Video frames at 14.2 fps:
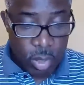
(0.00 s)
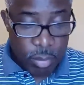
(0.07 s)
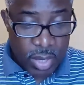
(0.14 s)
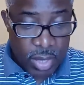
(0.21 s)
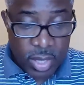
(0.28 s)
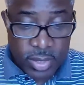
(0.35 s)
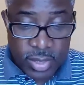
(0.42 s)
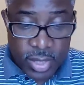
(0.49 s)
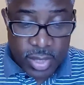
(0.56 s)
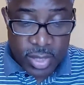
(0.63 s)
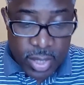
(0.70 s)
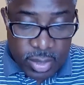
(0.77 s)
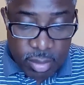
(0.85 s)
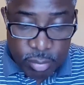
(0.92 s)
Because it
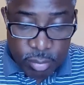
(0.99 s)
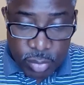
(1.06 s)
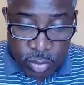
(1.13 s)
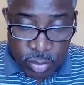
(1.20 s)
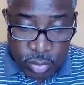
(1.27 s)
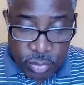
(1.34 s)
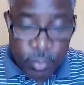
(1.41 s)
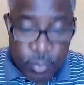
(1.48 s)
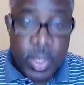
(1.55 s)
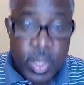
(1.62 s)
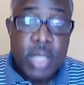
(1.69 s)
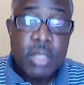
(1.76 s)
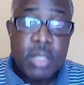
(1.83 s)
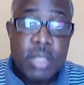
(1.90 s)
is abuse.
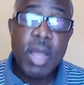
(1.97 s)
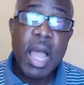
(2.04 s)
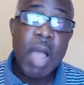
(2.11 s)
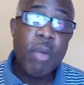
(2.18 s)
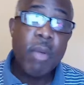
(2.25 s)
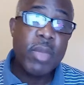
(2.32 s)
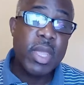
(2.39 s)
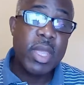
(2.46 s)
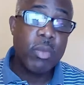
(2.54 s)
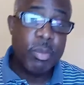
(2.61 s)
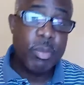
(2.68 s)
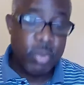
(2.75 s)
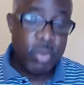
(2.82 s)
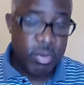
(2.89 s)
So how
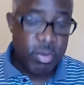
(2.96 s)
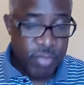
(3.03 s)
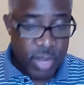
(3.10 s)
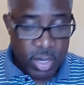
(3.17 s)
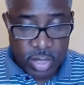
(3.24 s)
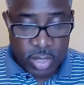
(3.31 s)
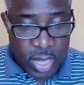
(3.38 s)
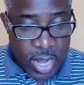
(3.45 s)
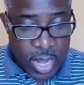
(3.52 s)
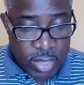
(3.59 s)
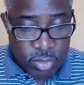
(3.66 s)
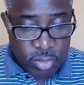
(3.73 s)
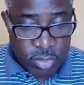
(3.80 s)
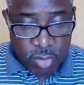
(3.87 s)
can we prevent
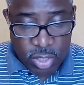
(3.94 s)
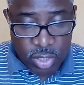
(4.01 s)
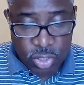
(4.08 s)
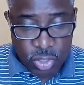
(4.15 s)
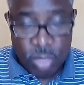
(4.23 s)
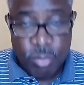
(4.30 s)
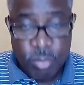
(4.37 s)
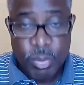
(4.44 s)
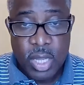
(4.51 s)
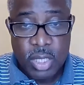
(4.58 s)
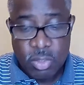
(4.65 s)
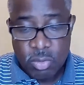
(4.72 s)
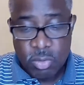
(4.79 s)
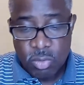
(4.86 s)
dehydration?
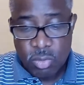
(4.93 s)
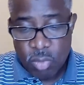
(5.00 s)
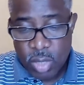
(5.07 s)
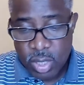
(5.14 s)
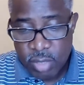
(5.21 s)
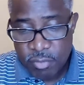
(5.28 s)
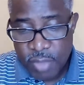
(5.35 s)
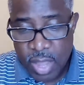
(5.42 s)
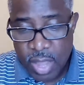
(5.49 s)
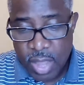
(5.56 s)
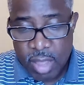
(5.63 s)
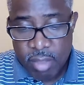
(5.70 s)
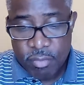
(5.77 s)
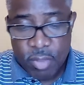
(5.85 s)
Page 225.